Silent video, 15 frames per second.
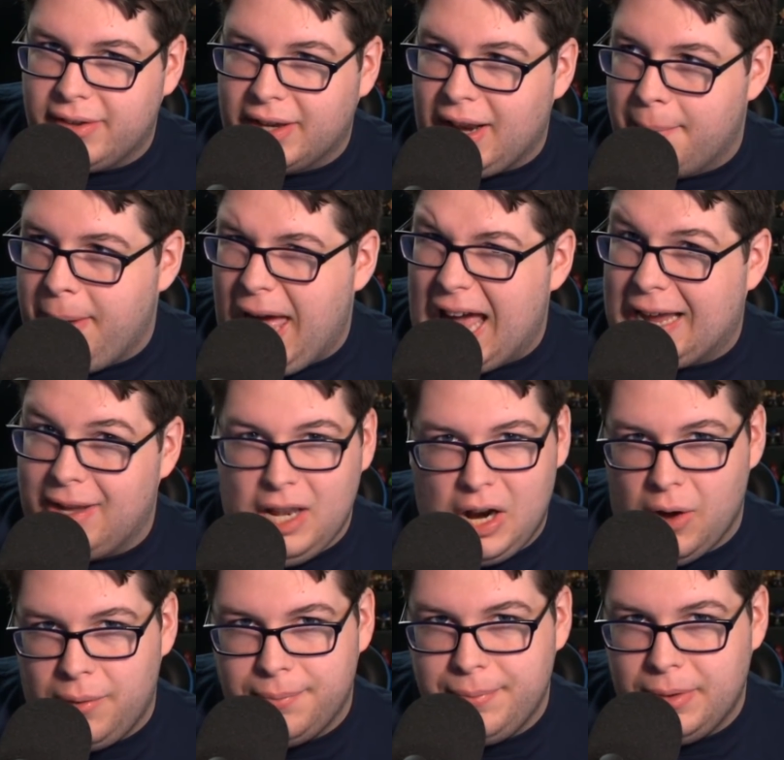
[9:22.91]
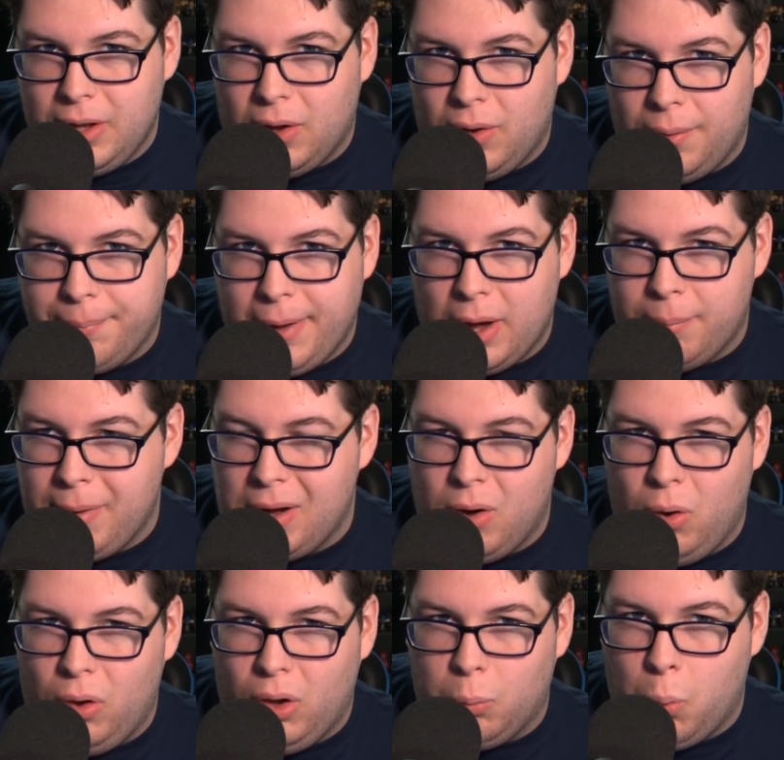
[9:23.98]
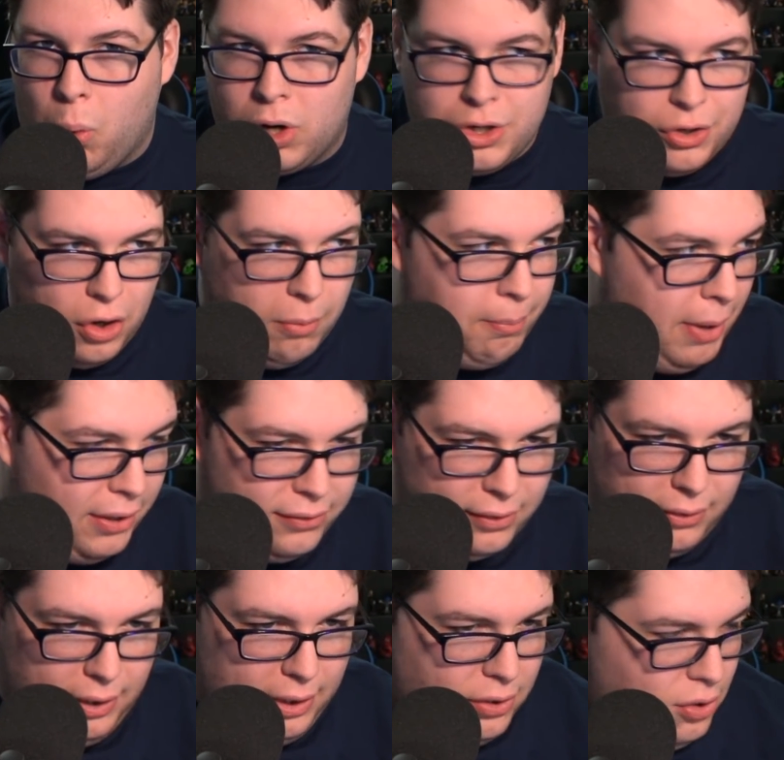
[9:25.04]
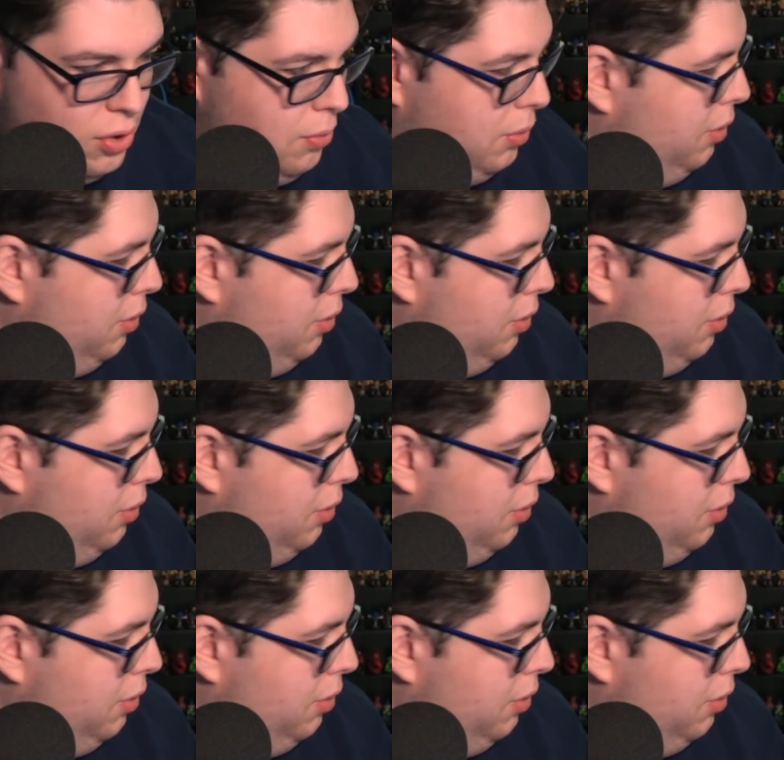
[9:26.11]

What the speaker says: I got to pack, my whole wardrobe, basically. Shoot.